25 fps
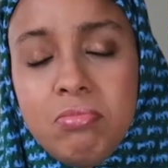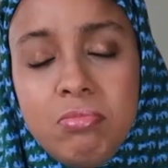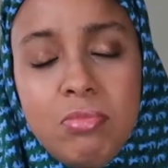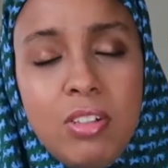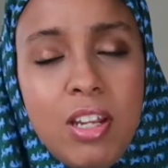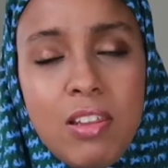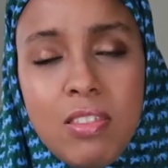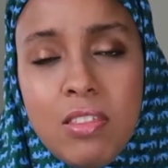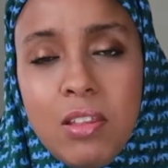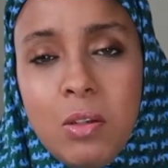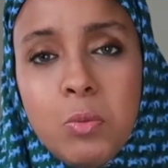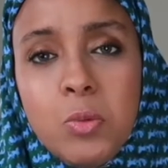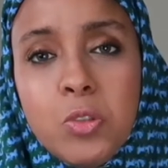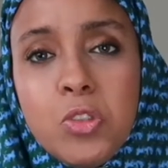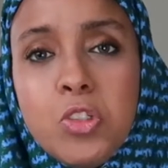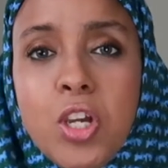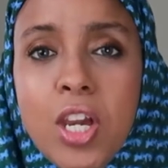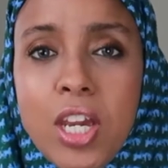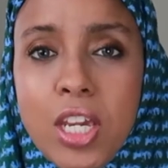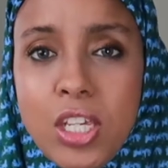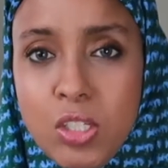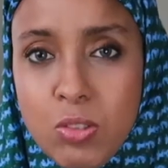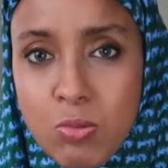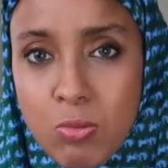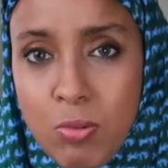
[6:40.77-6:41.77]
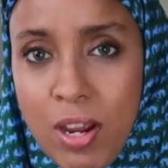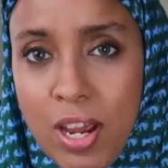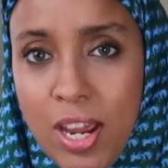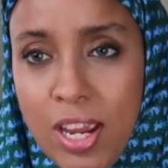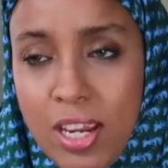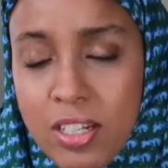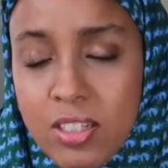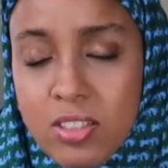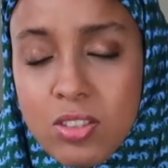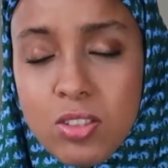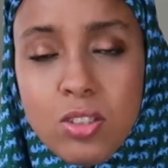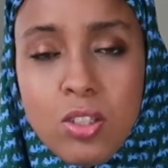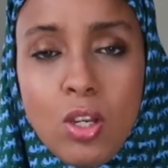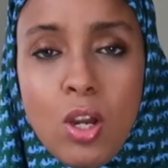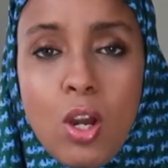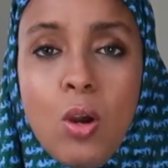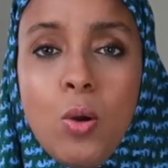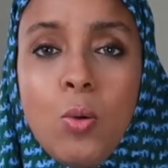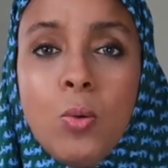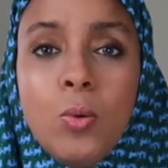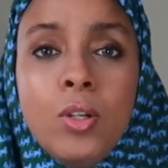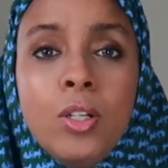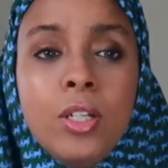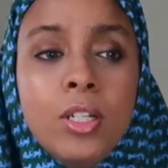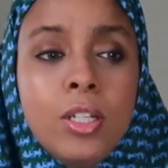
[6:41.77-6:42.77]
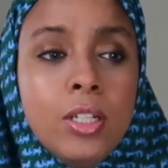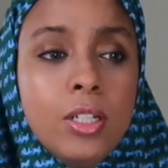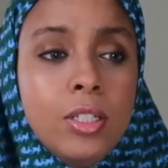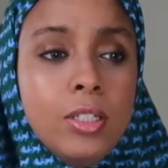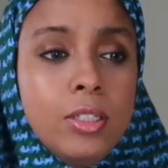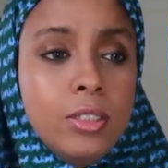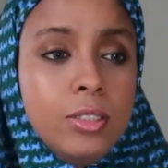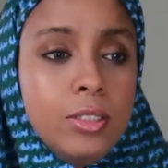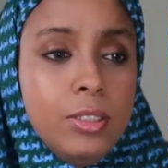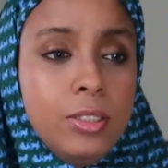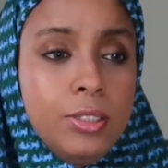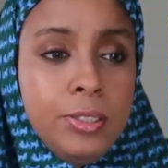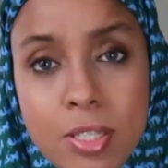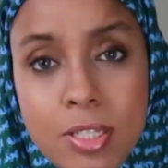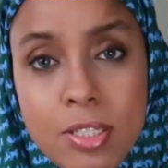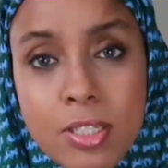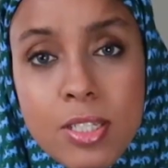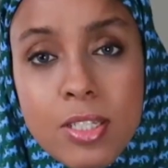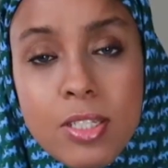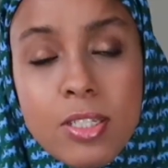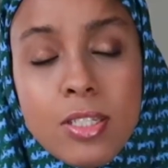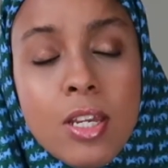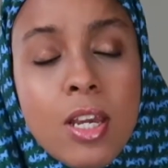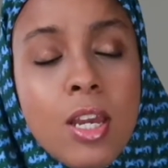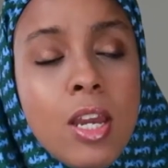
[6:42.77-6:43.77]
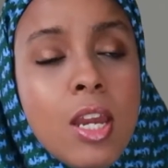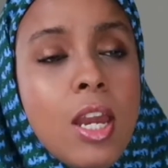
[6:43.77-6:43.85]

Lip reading: nothing will change, right? So business,